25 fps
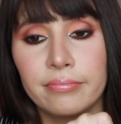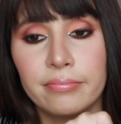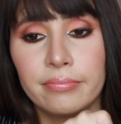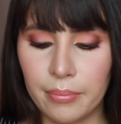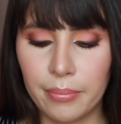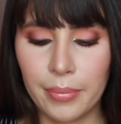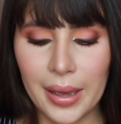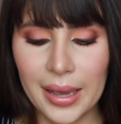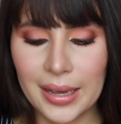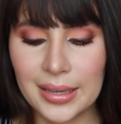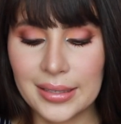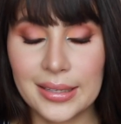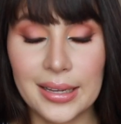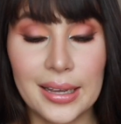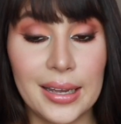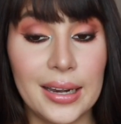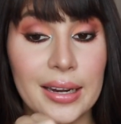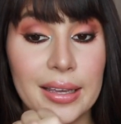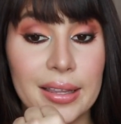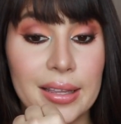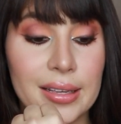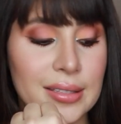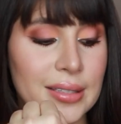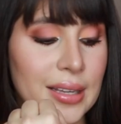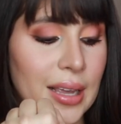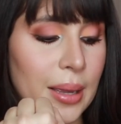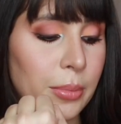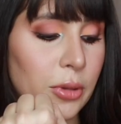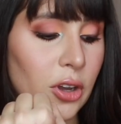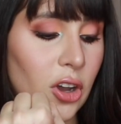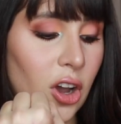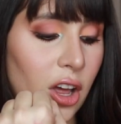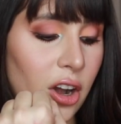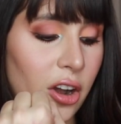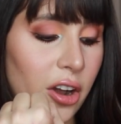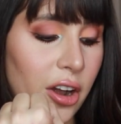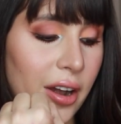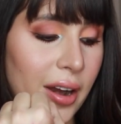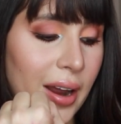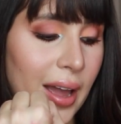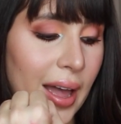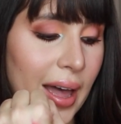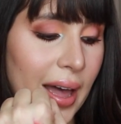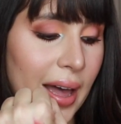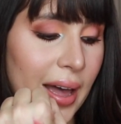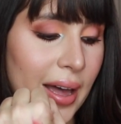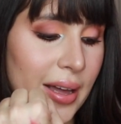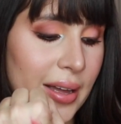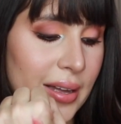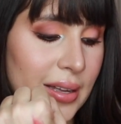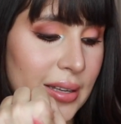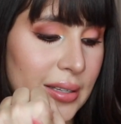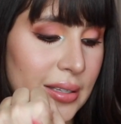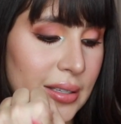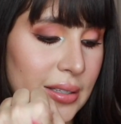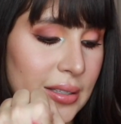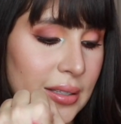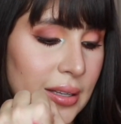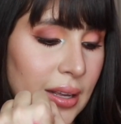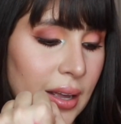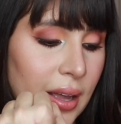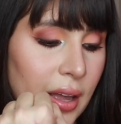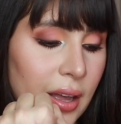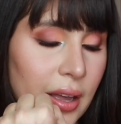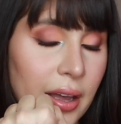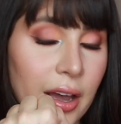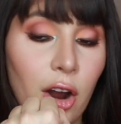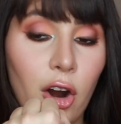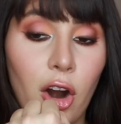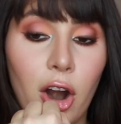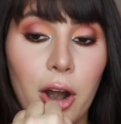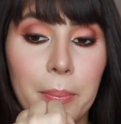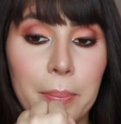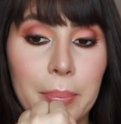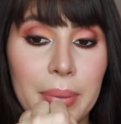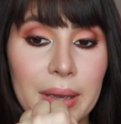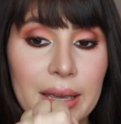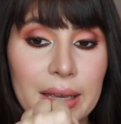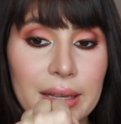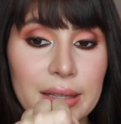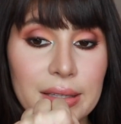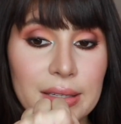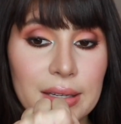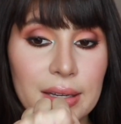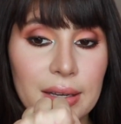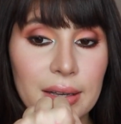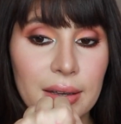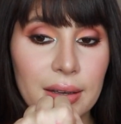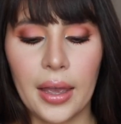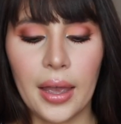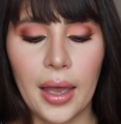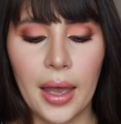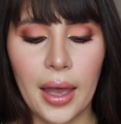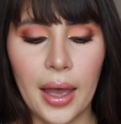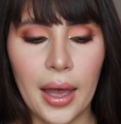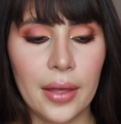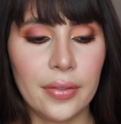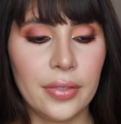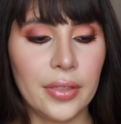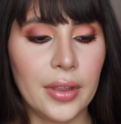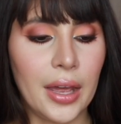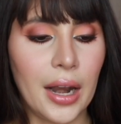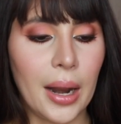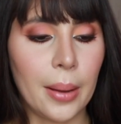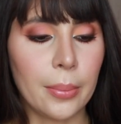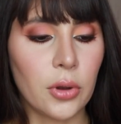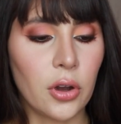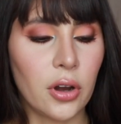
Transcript: Basically the same color as Heartbeat. And then I'm